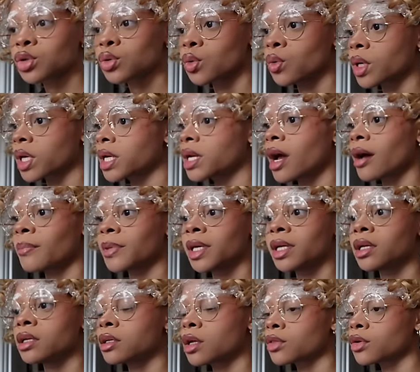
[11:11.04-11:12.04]
tool cannot be
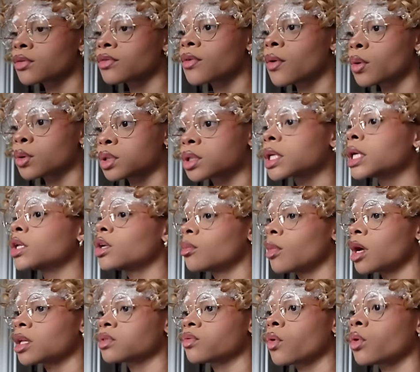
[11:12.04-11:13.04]
in another folder in your
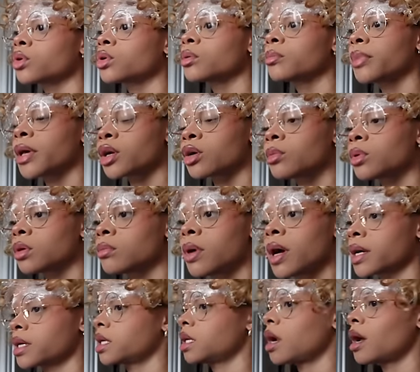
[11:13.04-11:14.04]
mods folder. Better Build
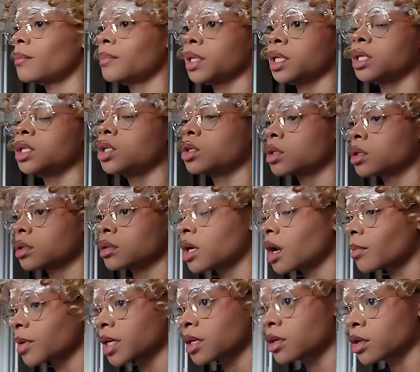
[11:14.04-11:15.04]
By cannot be in
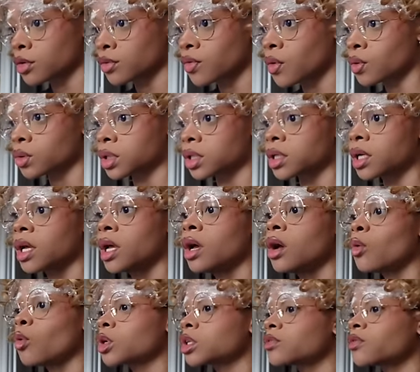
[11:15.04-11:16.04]
another folder.
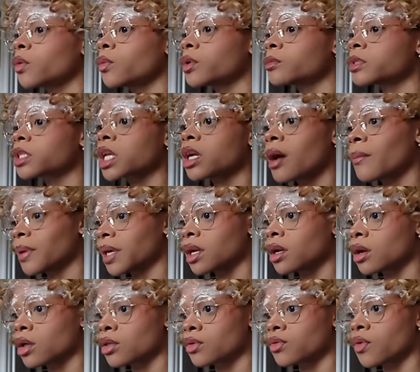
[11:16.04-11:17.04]
Wonderful Whims cannot be in
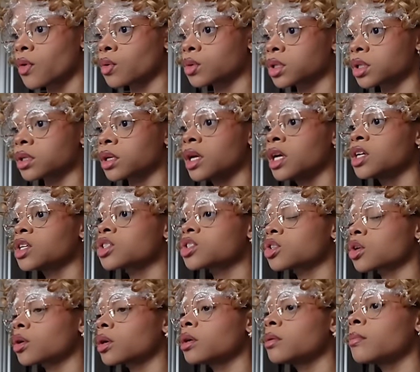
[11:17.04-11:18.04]
another folder.
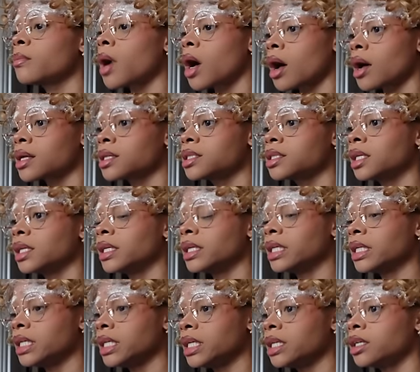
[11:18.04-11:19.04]
Certain mods
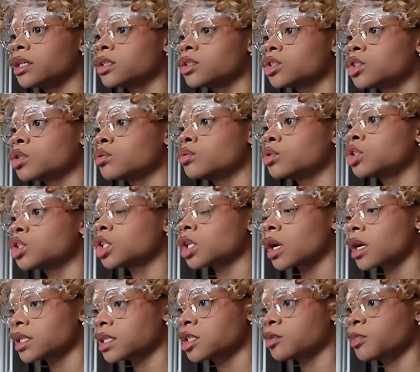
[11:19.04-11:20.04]
need to
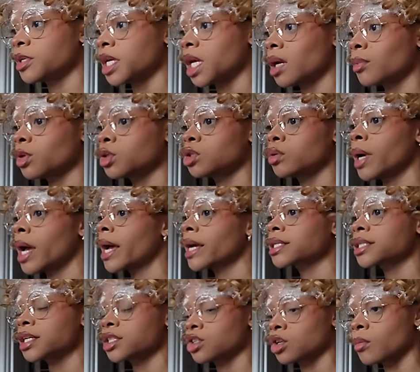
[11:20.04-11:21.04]
just be able to
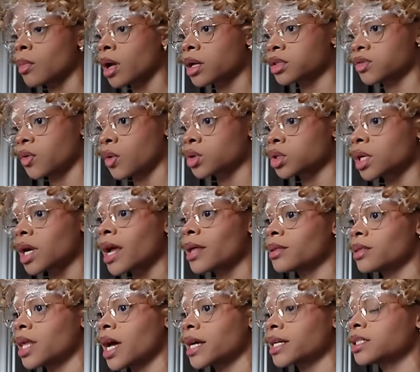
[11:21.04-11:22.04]
access your mods folder,
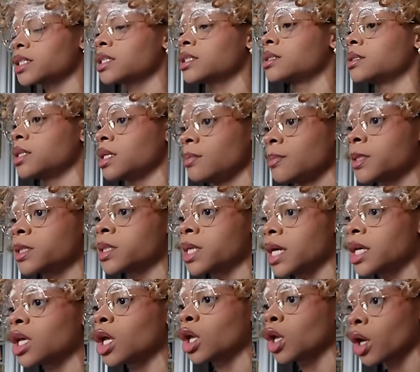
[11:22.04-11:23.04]
and that is as deep as
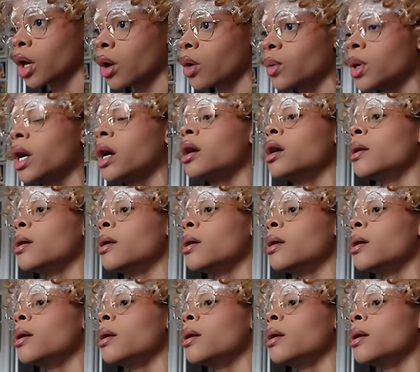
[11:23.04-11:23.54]
they can go.